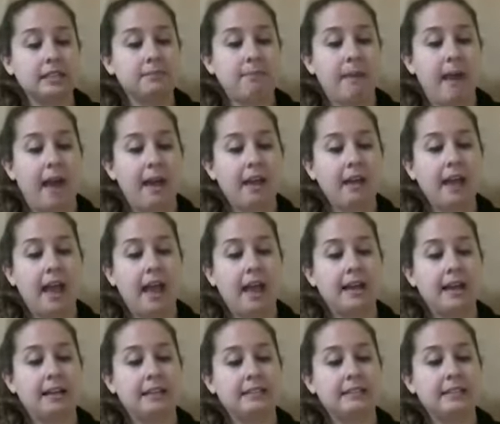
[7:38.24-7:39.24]
bag
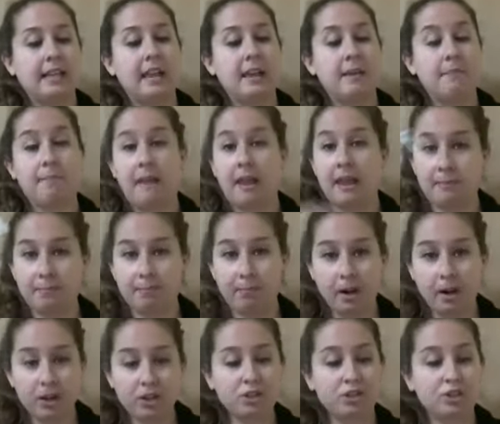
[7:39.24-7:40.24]
has a
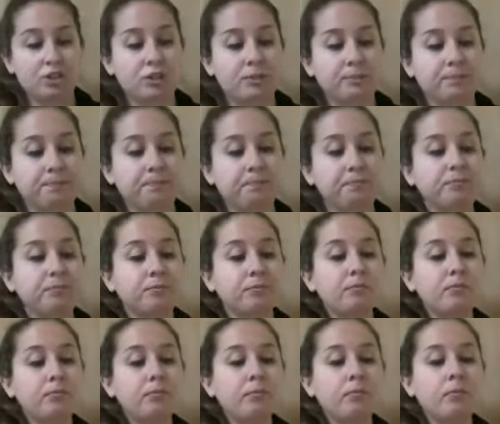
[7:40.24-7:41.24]
paintbrush,
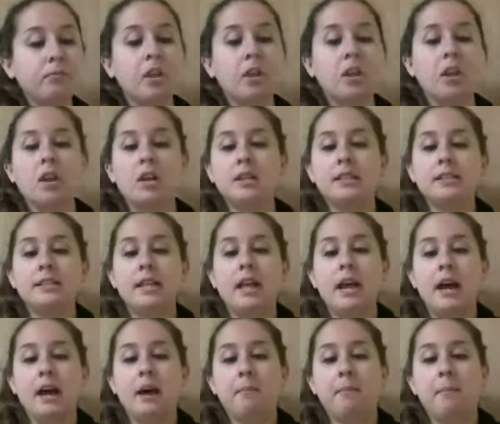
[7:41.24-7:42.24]

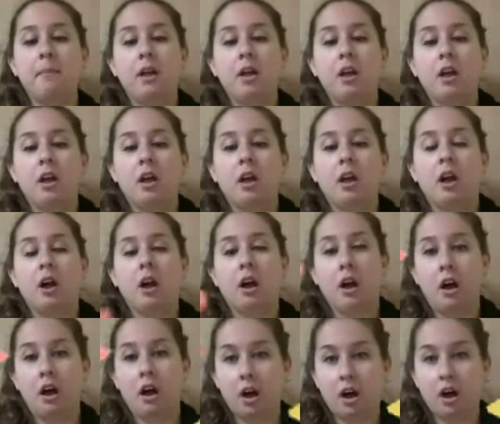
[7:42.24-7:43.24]
some
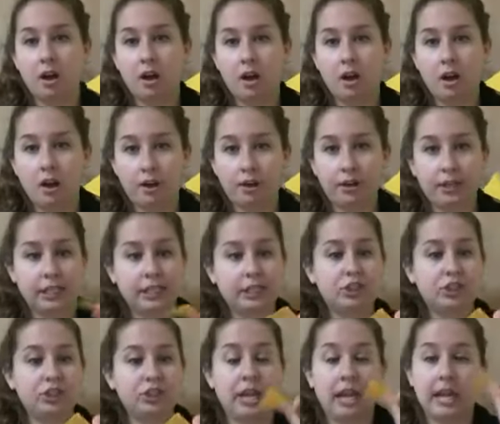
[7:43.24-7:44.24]

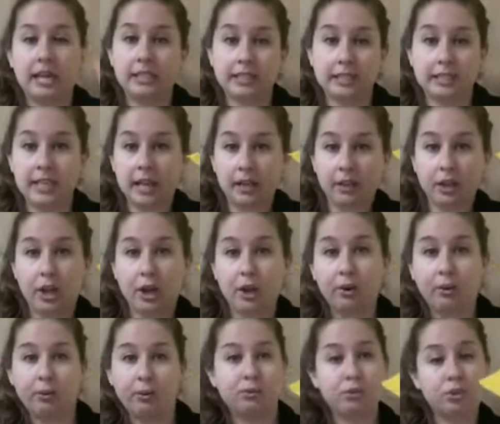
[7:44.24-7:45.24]
orange and
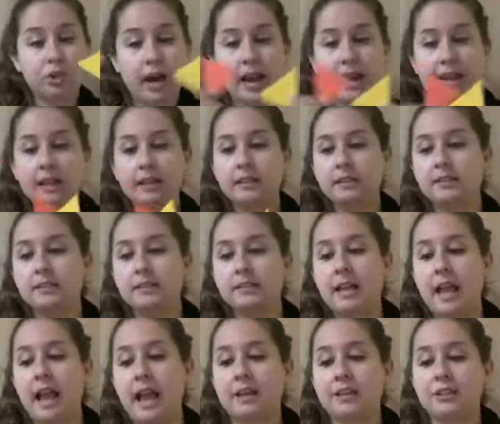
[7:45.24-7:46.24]
yellow triangles
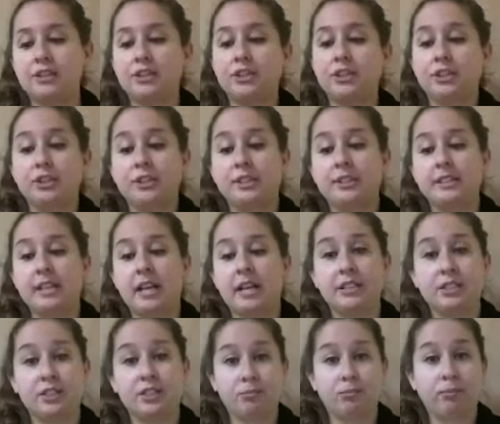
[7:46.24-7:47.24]
as your
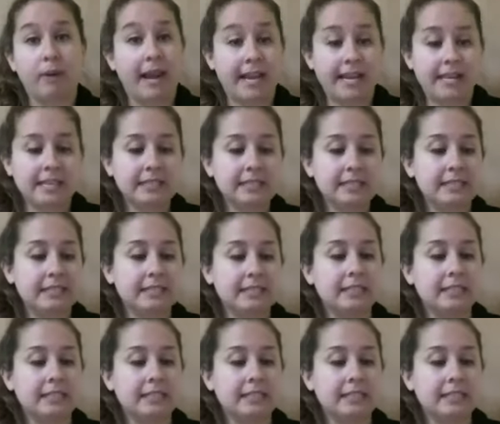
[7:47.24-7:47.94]
sun's rays,